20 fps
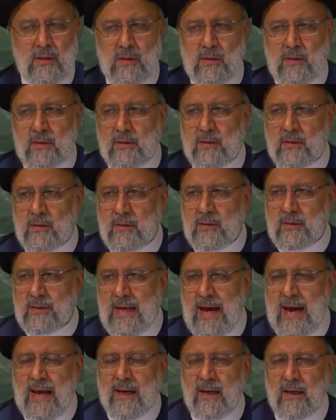
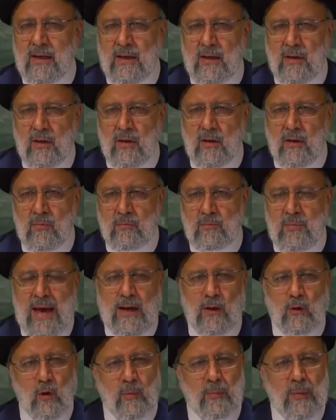steadfast
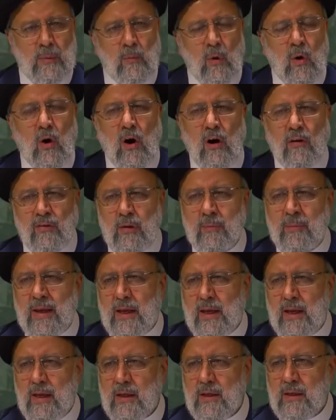
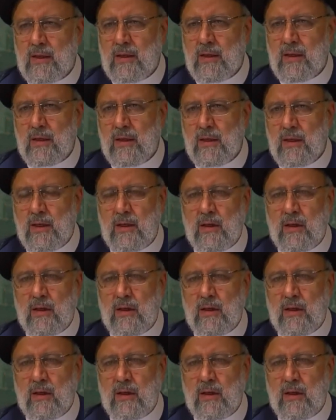fortitude